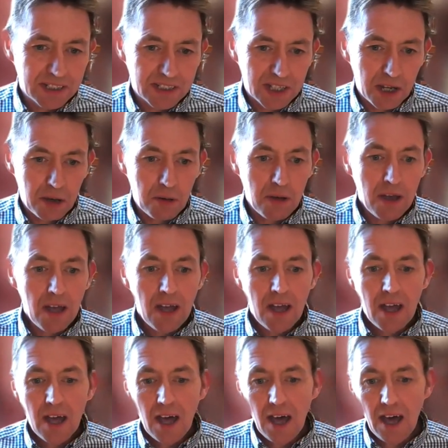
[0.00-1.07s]
So
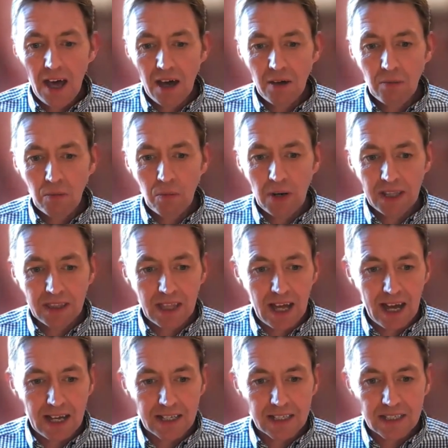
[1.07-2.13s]
with
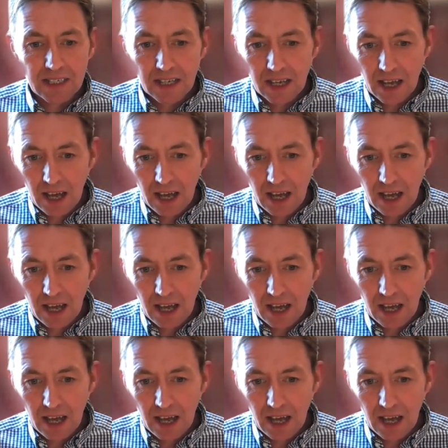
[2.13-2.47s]
that,